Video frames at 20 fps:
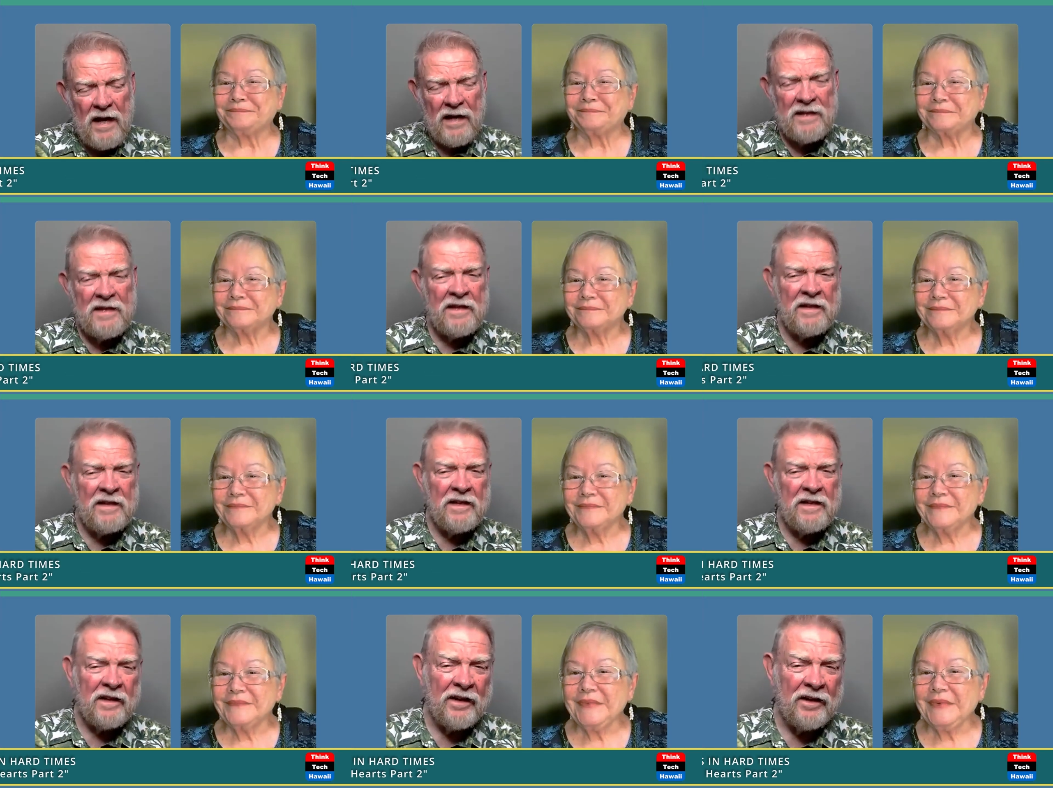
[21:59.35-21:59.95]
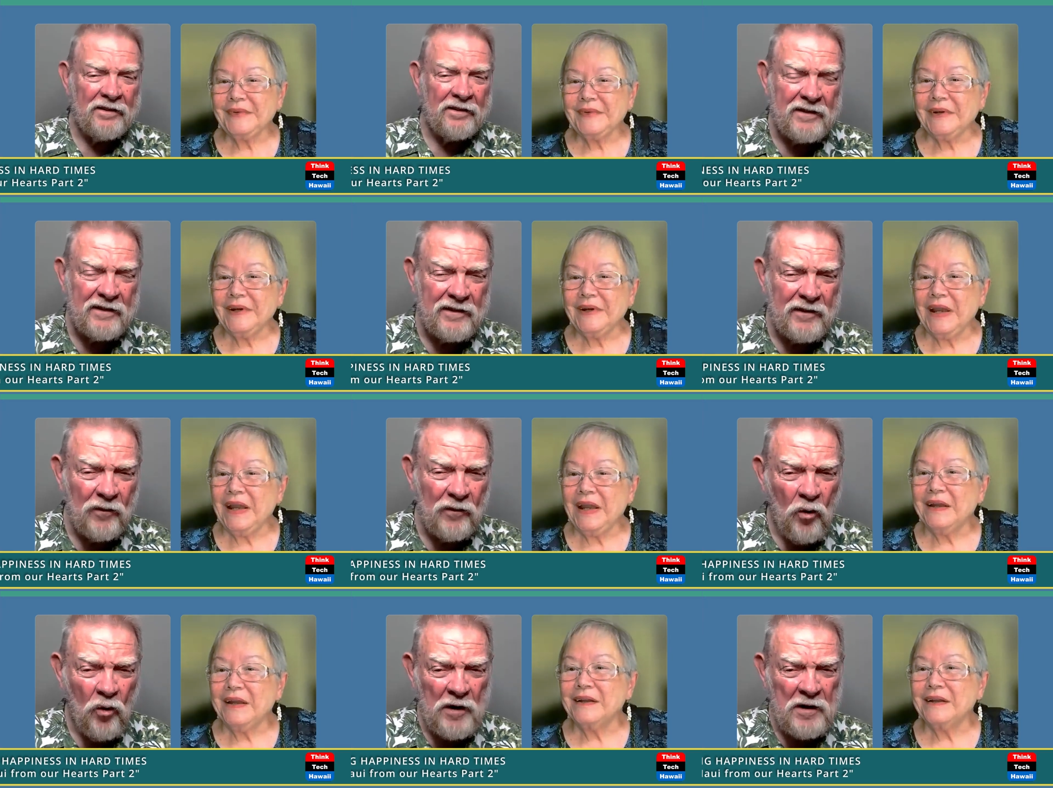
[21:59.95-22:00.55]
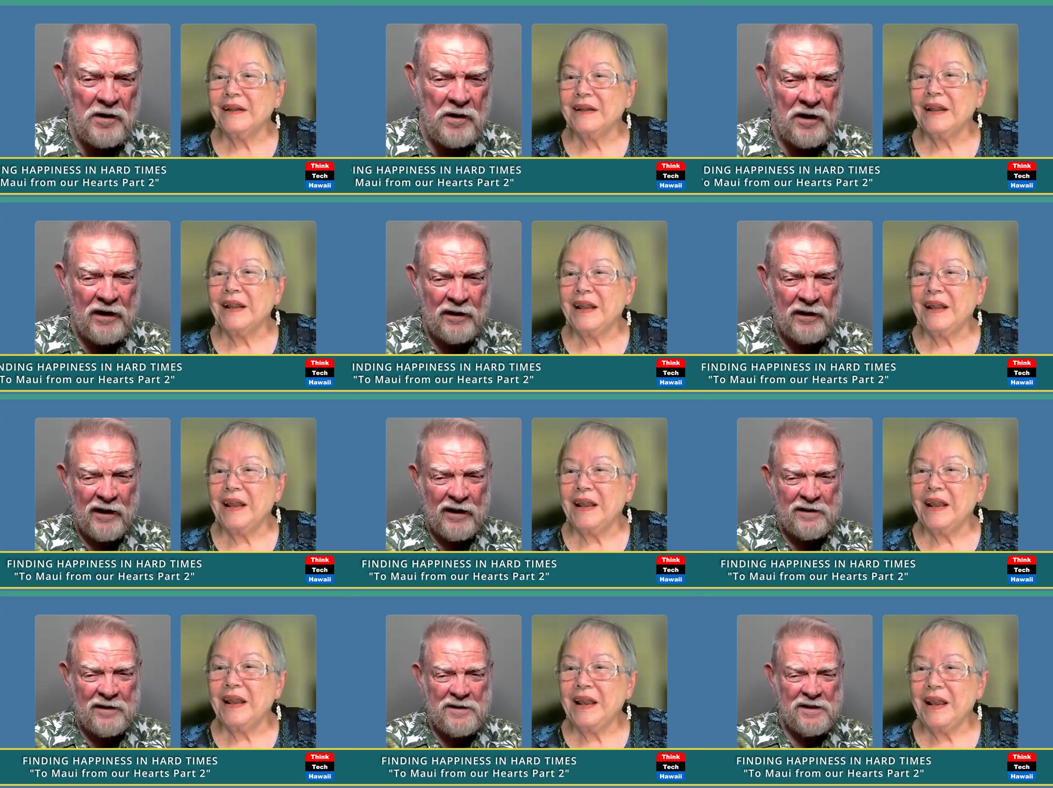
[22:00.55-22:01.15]
Speaker 1: I think one thing
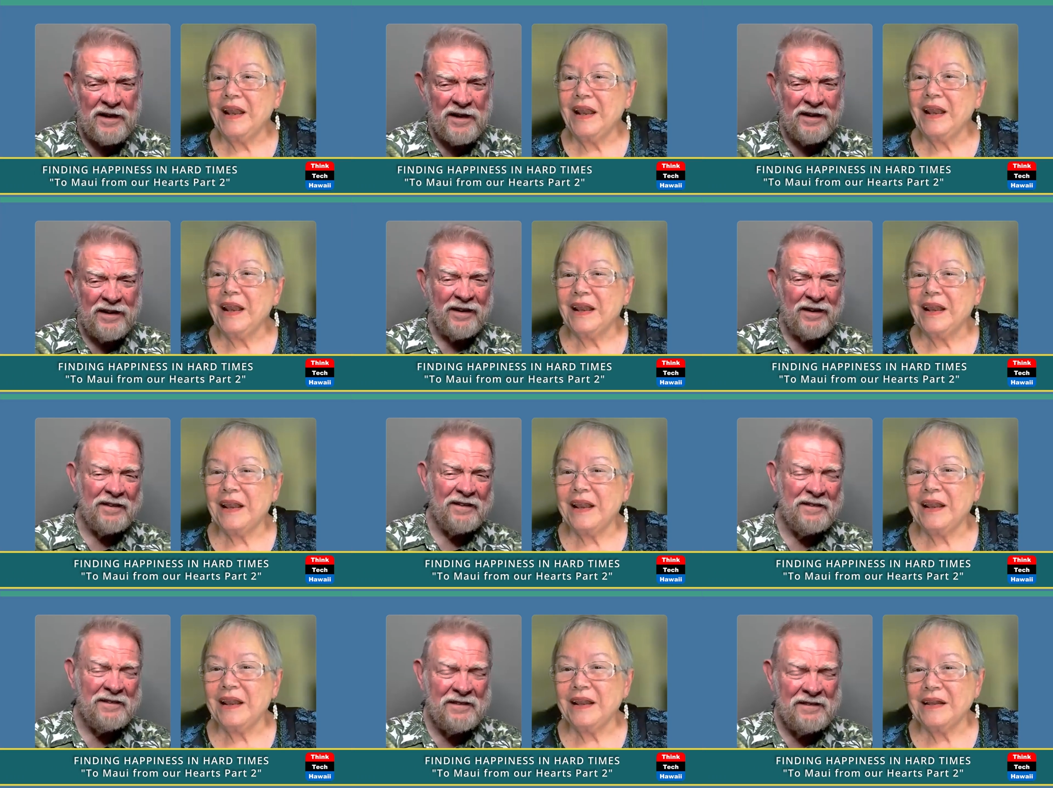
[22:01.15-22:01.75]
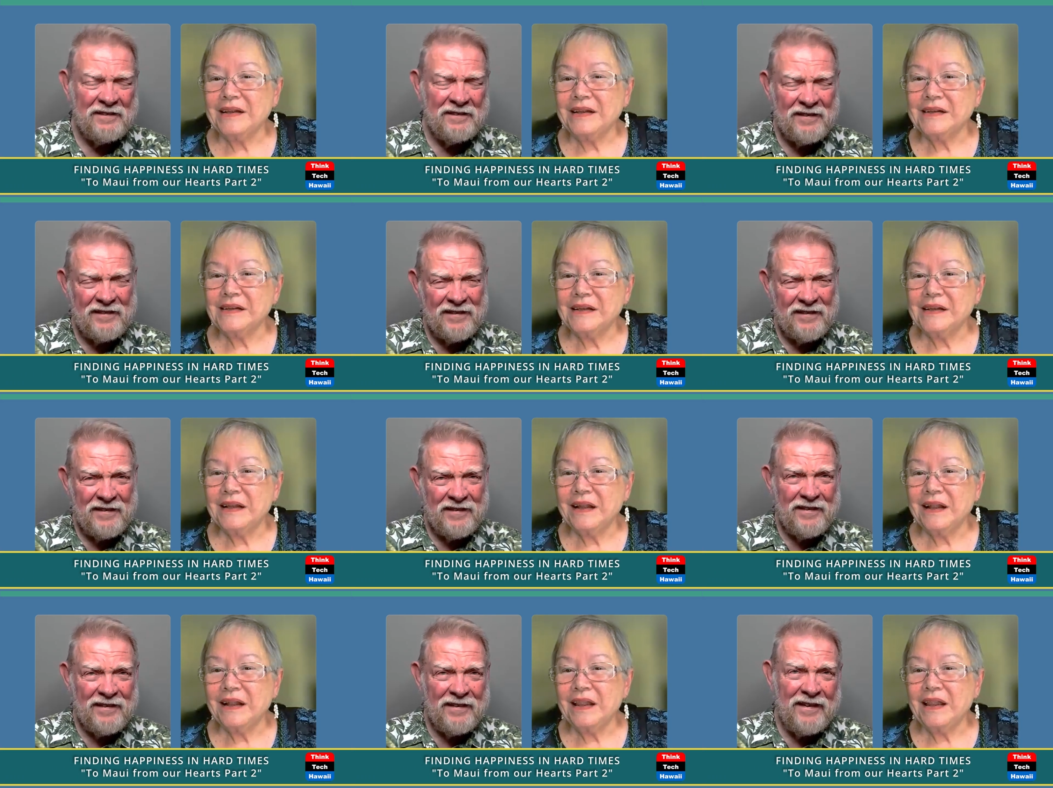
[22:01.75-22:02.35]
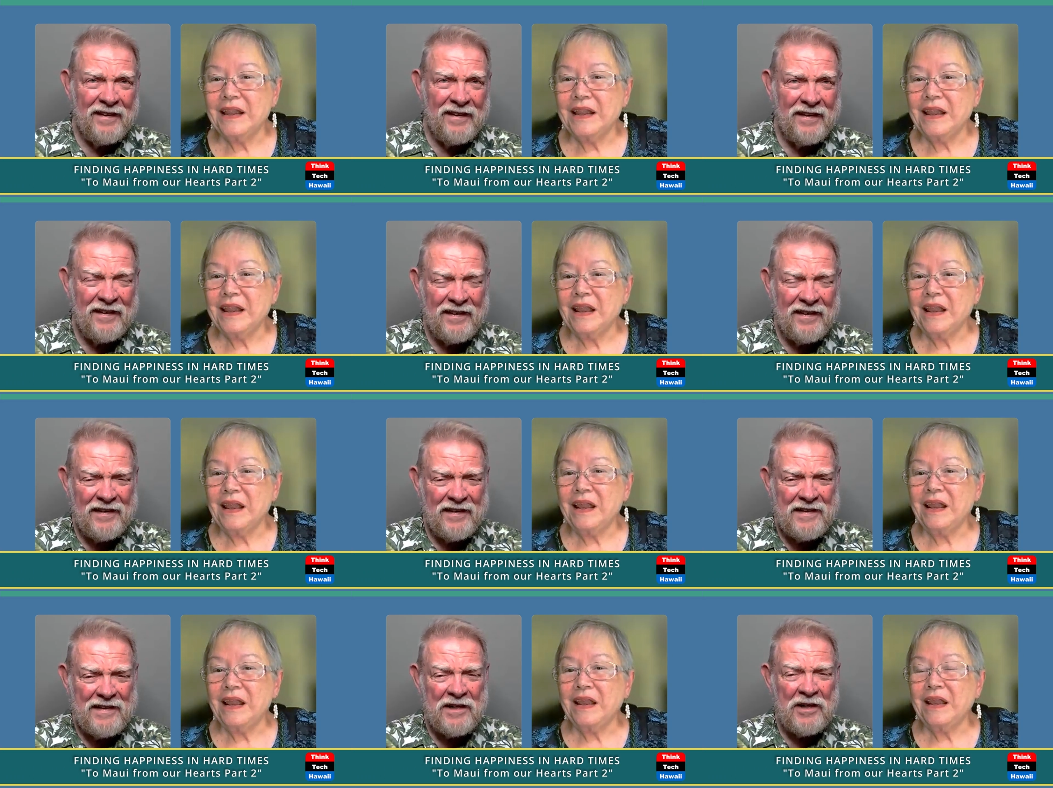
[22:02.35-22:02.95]
that,
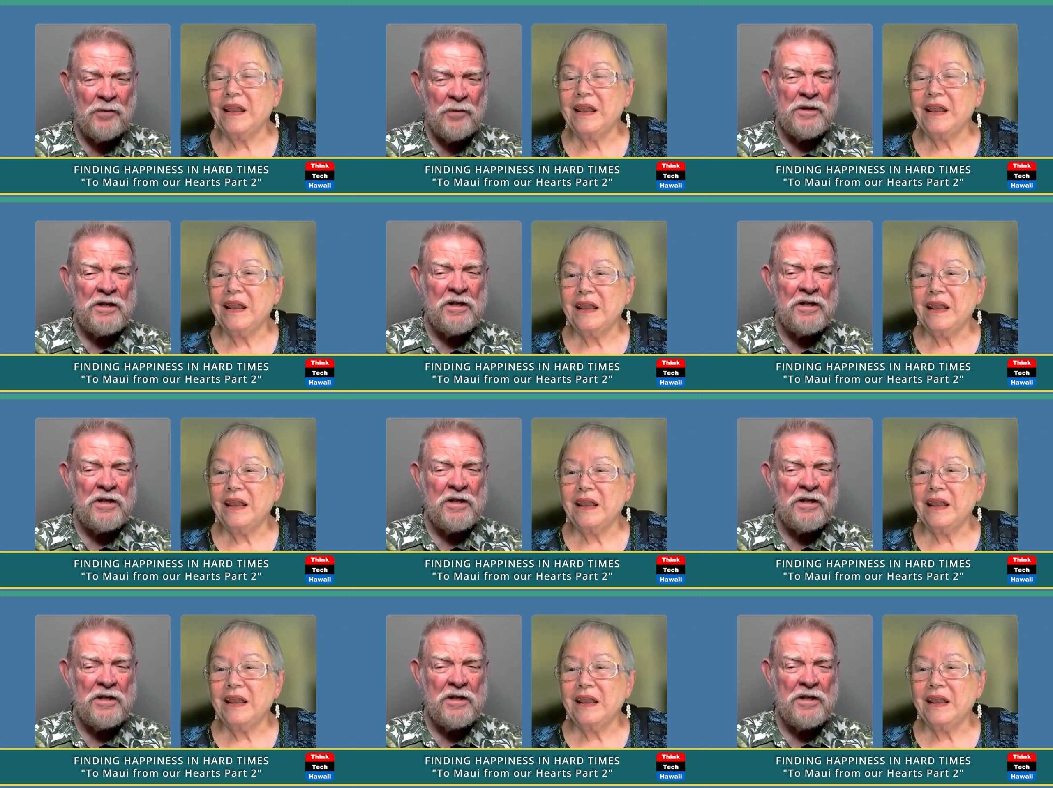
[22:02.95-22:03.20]
you know,